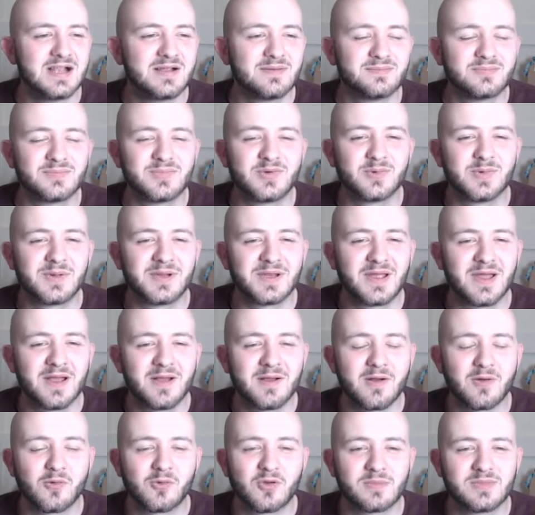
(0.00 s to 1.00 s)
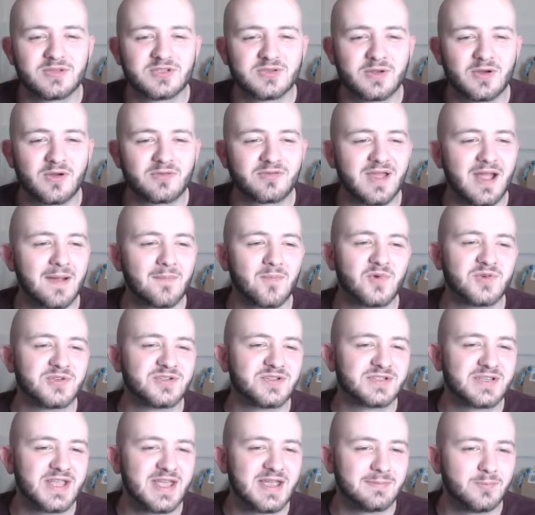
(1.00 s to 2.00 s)
But all I'll be doing off camera is
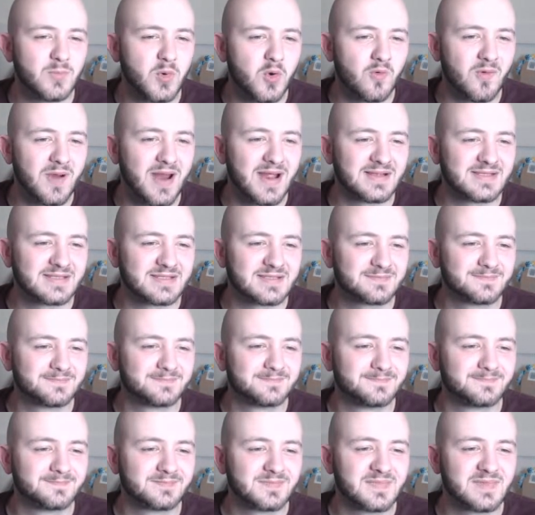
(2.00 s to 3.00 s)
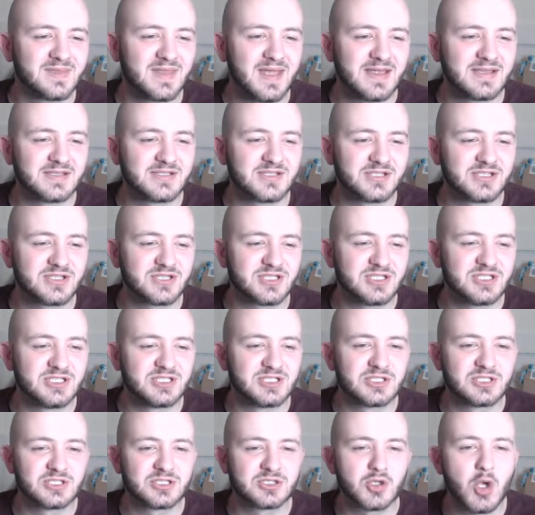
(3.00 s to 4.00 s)
just getting more eggs. That is just the
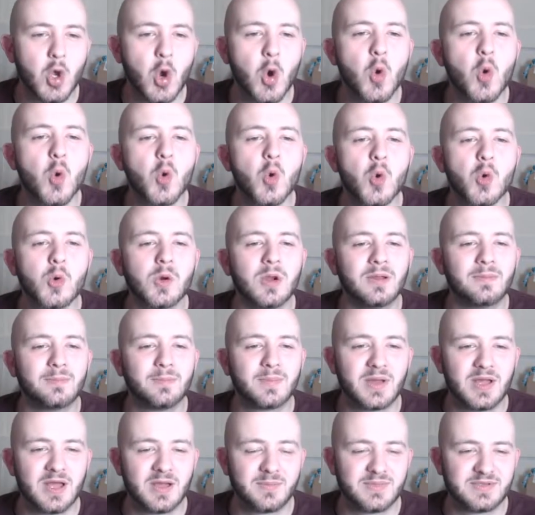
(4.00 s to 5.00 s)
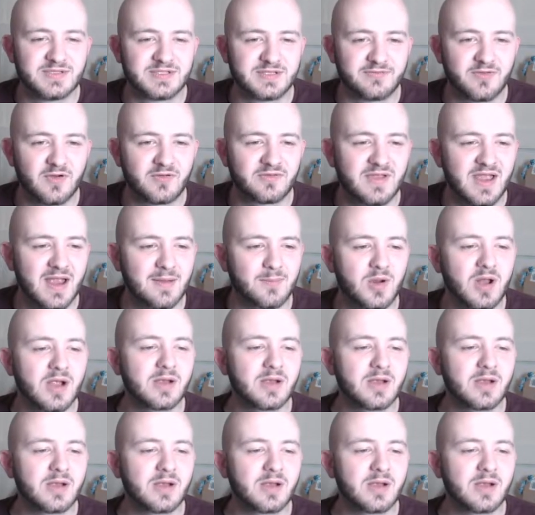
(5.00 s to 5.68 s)
sole purpose of off camera.